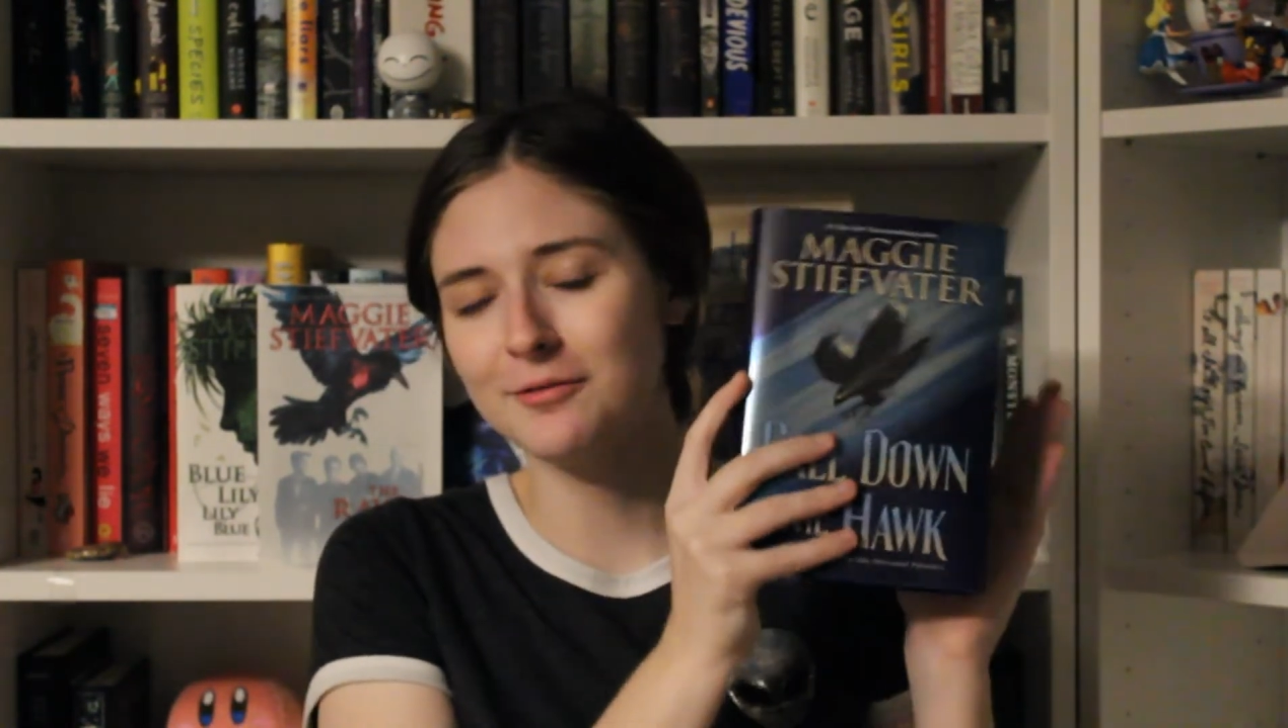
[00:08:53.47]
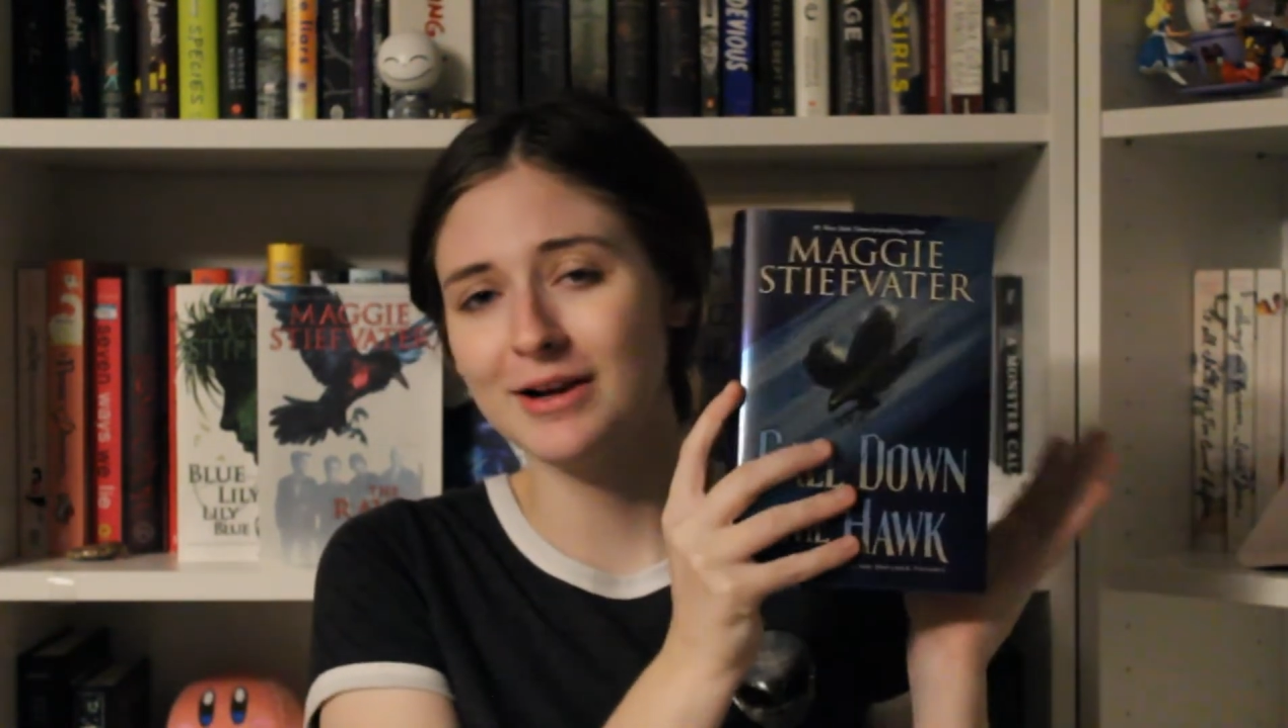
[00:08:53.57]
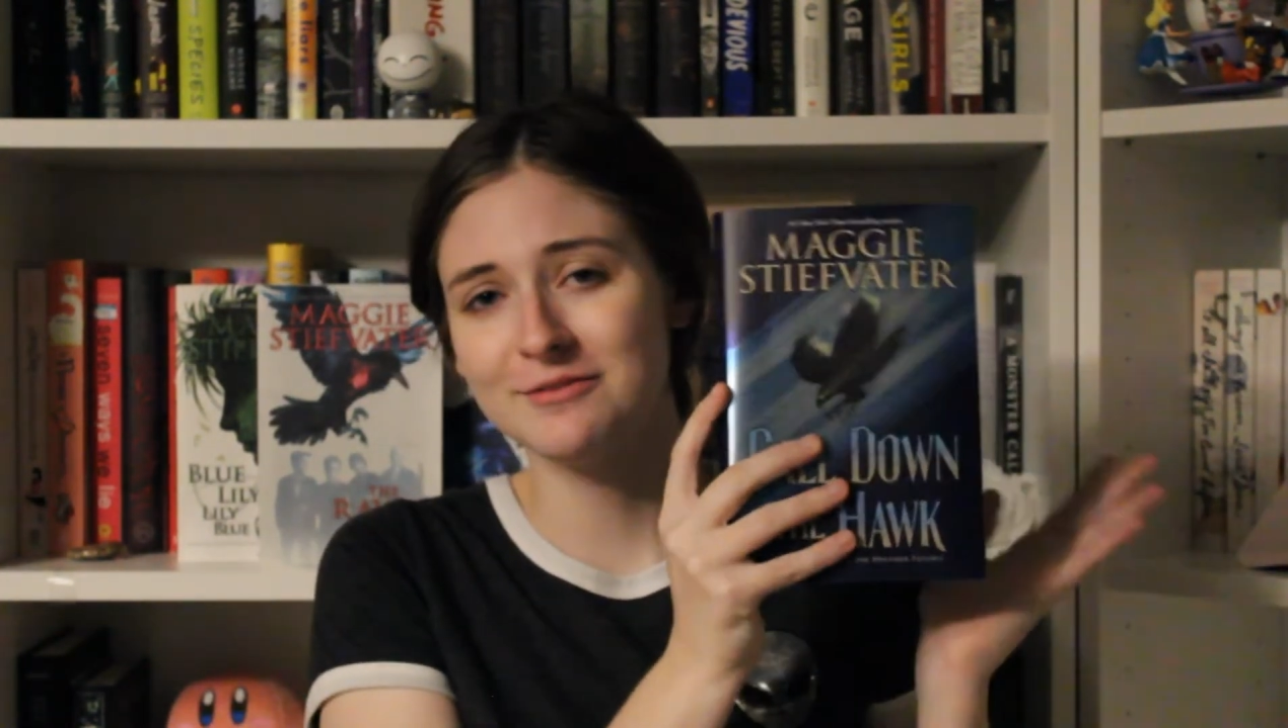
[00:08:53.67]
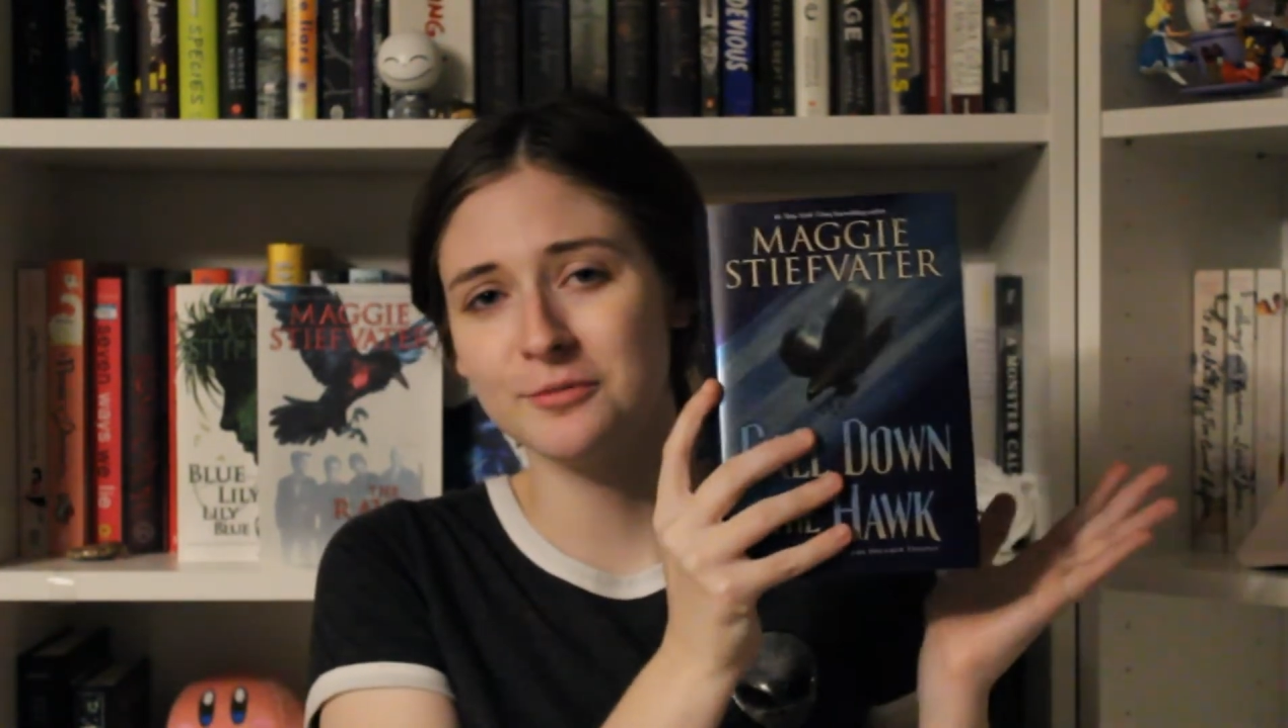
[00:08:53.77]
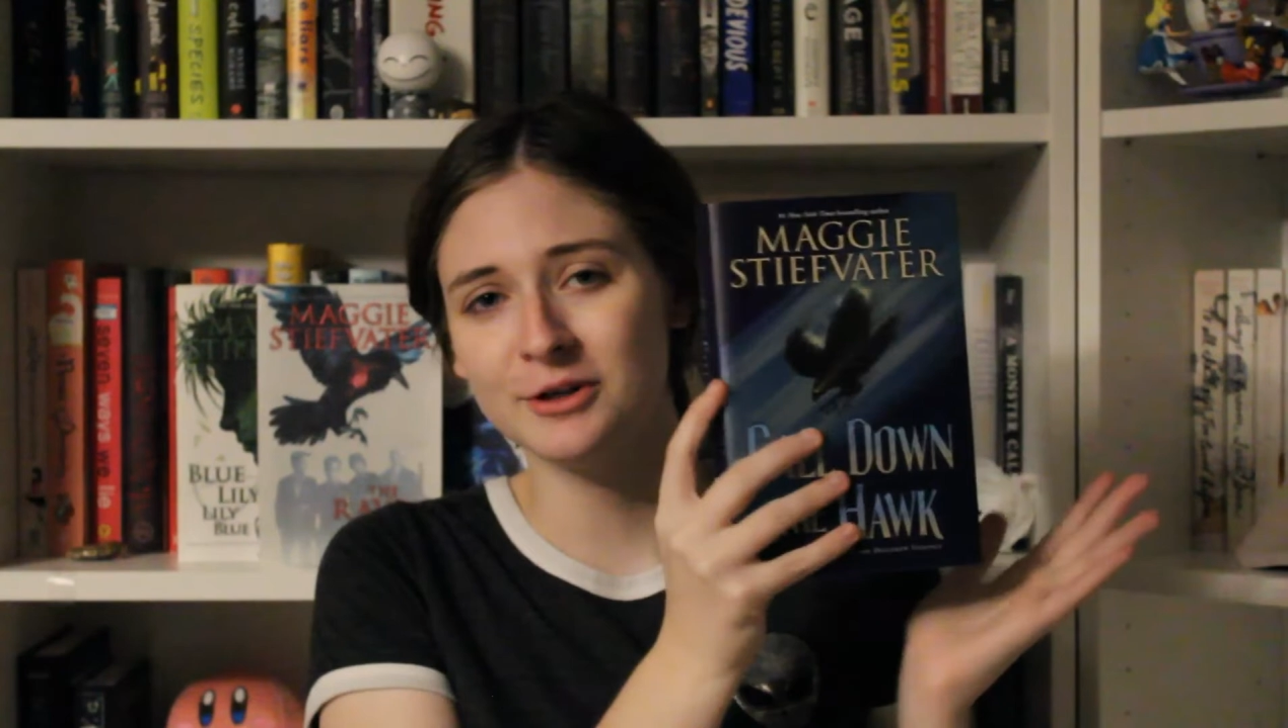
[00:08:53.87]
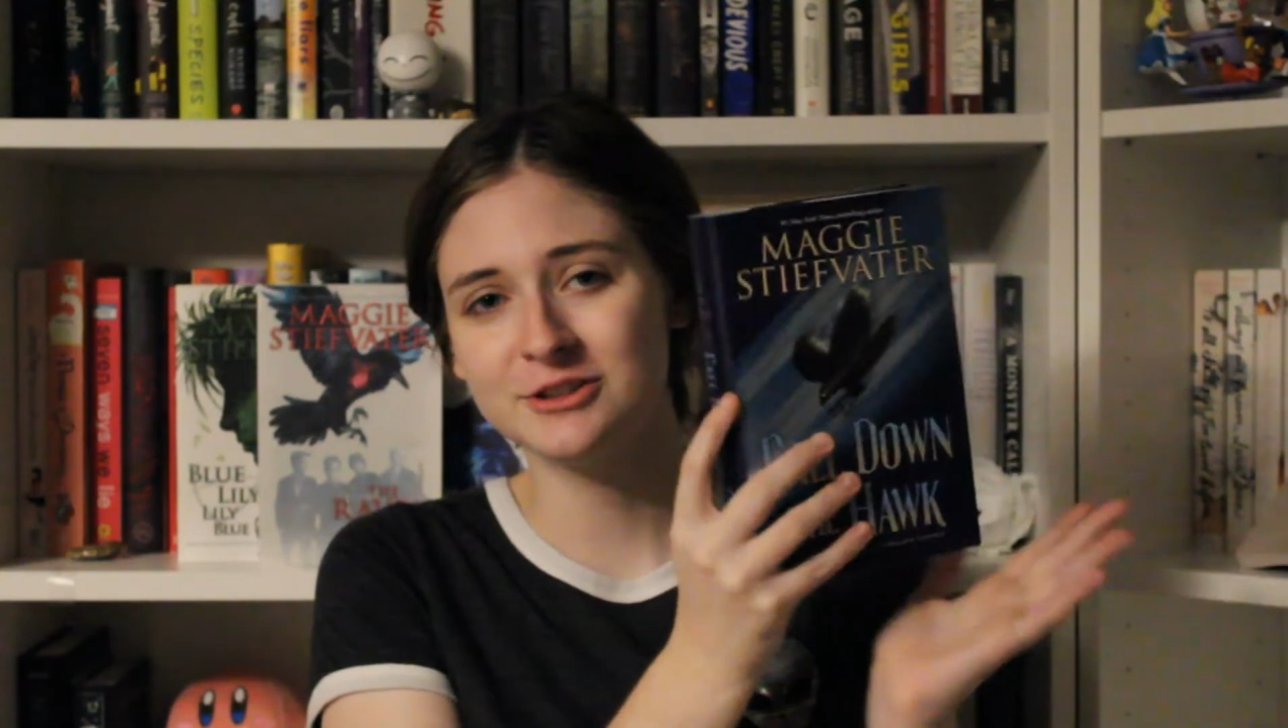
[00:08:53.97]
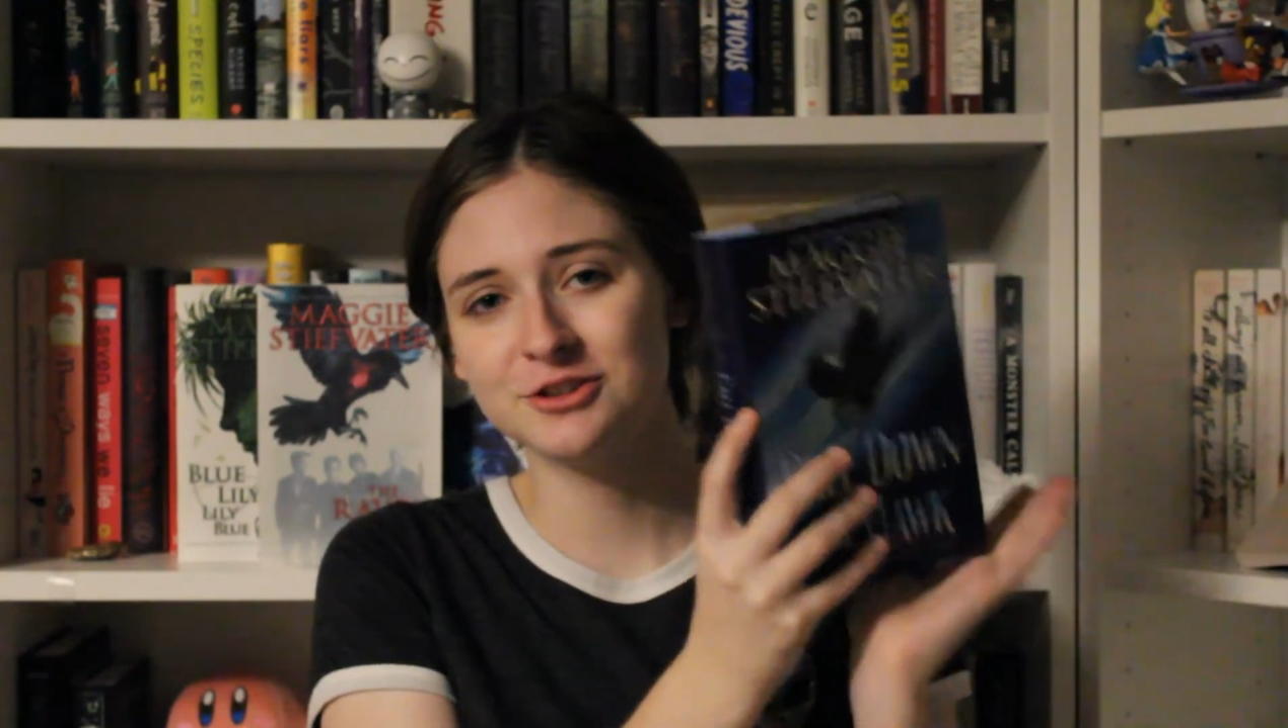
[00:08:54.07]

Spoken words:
Raven Boys